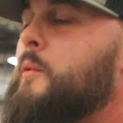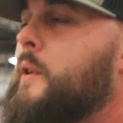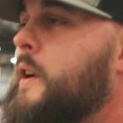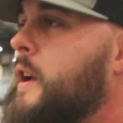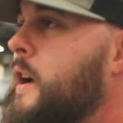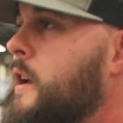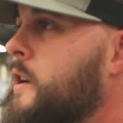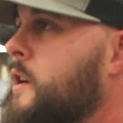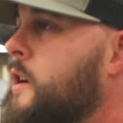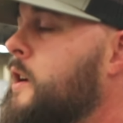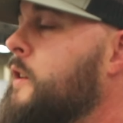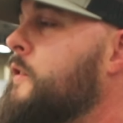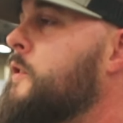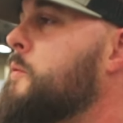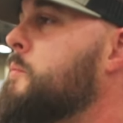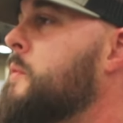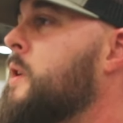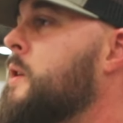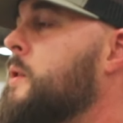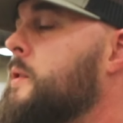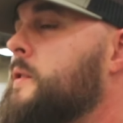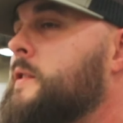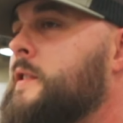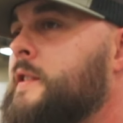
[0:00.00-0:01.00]
What I love the
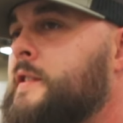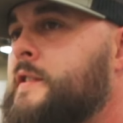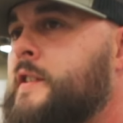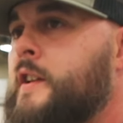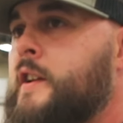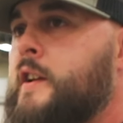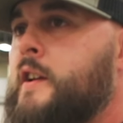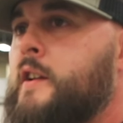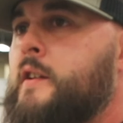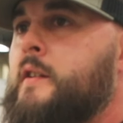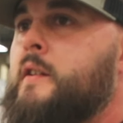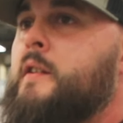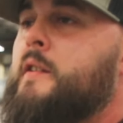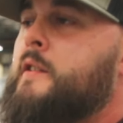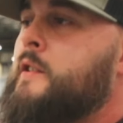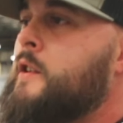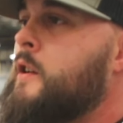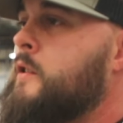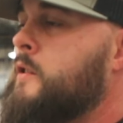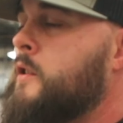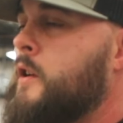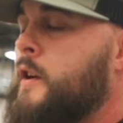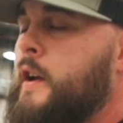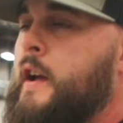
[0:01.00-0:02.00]
most is seeing
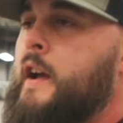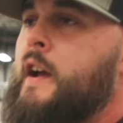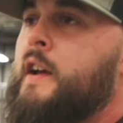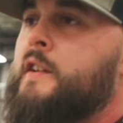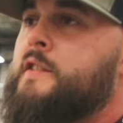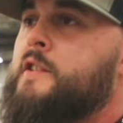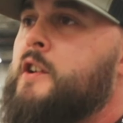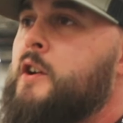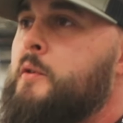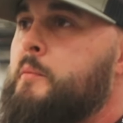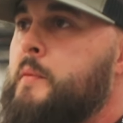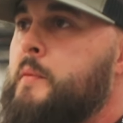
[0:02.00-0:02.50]
younger guys come